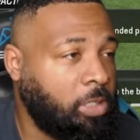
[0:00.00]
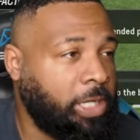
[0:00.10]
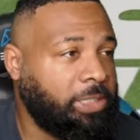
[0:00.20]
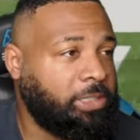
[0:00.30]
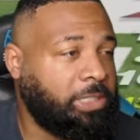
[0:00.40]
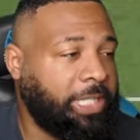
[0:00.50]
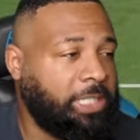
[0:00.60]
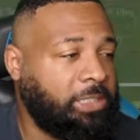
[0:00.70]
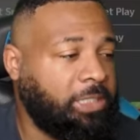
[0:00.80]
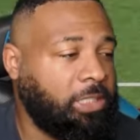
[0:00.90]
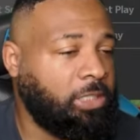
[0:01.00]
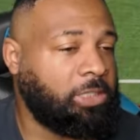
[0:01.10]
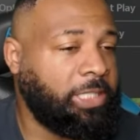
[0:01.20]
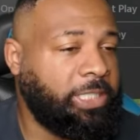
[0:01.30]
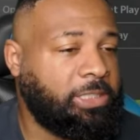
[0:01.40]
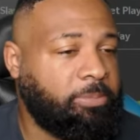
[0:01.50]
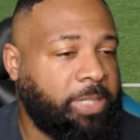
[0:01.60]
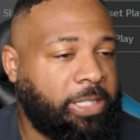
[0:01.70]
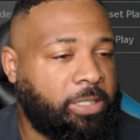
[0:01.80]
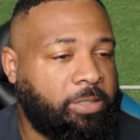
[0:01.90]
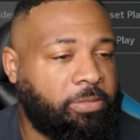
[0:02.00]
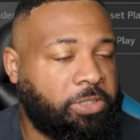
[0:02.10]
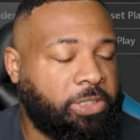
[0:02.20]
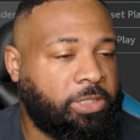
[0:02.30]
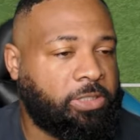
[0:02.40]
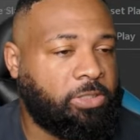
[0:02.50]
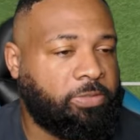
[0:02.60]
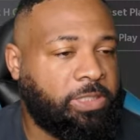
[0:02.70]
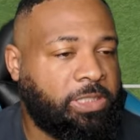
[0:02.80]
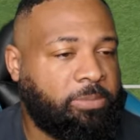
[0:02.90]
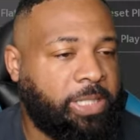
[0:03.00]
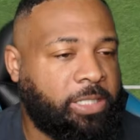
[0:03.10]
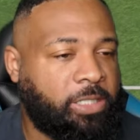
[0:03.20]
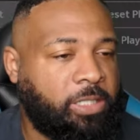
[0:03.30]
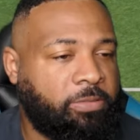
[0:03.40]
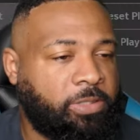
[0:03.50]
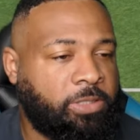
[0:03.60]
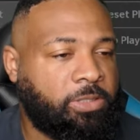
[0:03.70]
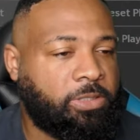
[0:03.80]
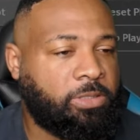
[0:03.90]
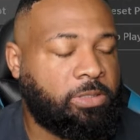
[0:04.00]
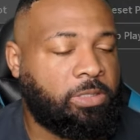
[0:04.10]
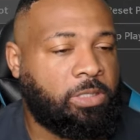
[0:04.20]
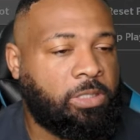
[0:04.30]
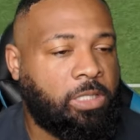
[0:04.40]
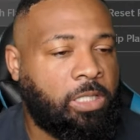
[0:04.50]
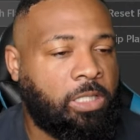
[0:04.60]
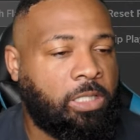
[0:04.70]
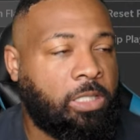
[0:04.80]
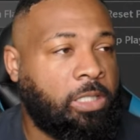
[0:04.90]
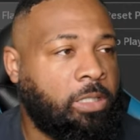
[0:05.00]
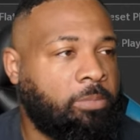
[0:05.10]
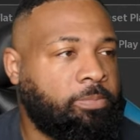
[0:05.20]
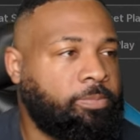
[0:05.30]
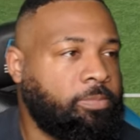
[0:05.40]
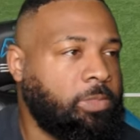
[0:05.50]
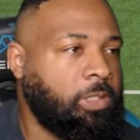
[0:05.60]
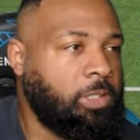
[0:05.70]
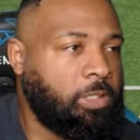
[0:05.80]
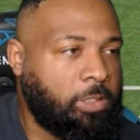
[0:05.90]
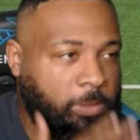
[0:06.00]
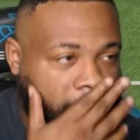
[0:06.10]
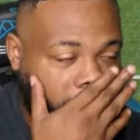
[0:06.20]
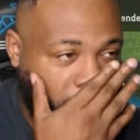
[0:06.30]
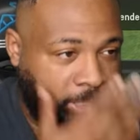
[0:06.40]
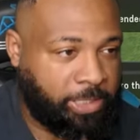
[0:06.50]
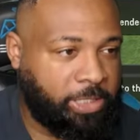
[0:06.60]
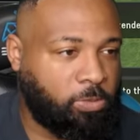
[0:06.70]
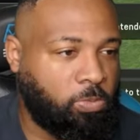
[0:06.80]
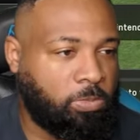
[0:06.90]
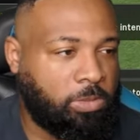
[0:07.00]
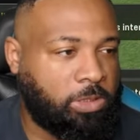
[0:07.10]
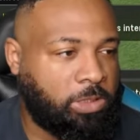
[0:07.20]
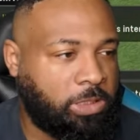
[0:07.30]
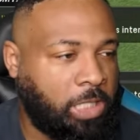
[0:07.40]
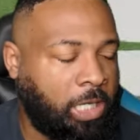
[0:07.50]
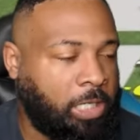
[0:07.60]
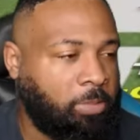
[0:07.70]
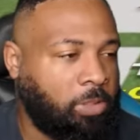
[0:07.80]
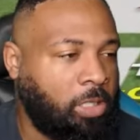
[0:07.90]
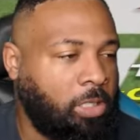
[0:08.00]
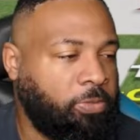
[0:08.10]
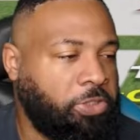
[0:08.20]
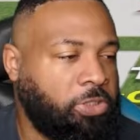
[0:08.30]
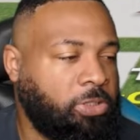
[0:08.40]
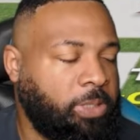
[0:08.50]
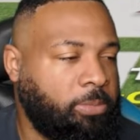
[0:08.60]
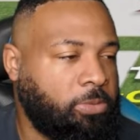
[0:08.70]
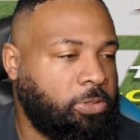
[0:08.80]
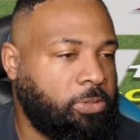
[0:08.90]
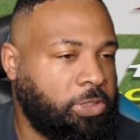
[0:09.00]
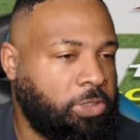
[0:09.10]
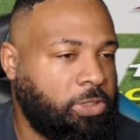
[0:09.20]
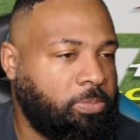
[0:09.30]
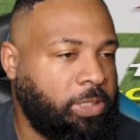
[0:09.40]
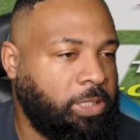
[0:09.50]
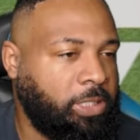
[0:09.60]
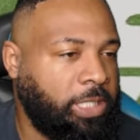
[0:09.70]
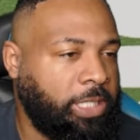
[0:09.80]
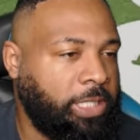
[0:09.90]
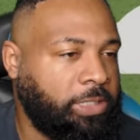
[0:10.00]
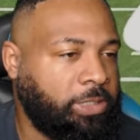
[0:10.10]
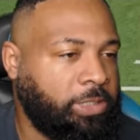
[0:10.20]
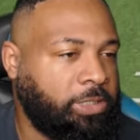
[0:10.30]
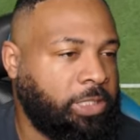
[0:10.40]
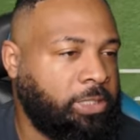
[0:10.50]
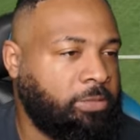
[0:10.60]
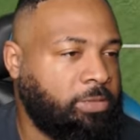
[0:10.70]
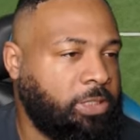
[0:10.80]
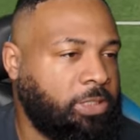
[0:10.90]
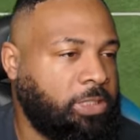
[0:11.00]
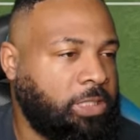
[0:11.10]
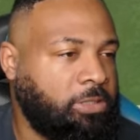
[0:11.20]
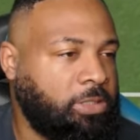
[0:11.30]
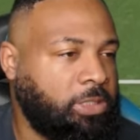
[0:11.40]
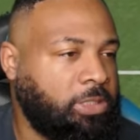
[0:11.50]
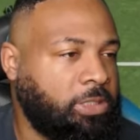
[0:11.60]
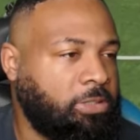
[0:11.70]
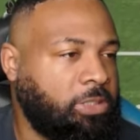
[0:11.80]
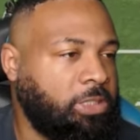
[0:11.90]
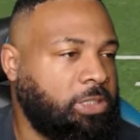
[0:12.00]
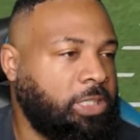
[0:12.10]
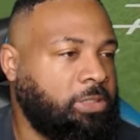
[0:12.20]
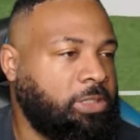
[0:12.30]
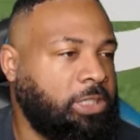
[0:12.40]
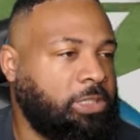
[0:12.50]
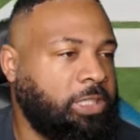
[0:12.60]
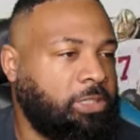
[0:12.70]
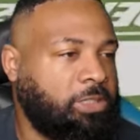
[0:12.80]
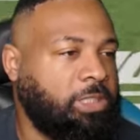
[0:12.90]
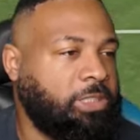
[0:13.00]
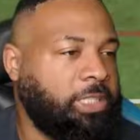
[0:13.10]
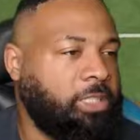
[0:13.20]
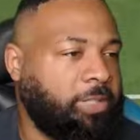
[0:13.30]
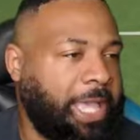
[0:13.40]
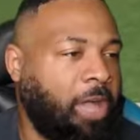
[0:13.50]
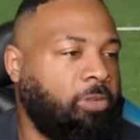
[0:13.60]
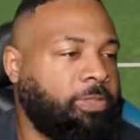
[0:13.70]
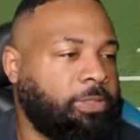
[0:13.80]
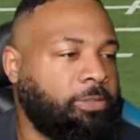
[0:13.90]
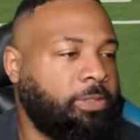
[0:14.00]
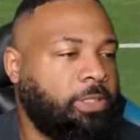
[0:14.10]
All right, second and ten. Looks like he's in man coverage here. So if he's in man coverage, um, see if we can get this this audible off. We should be able to, and it should be a touchdown, touchdown, touchdown, touchdown, touchdown, touchdown. Calvin.